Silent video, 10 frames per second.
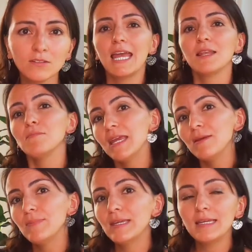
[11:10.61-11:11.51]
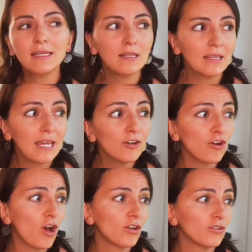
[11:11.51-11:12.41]
and maybe later
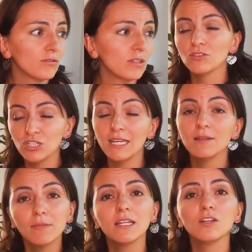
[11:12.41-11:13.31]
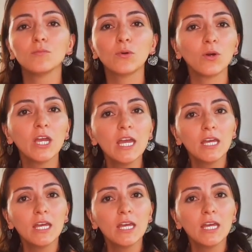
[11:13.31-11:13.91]
on she and my little boy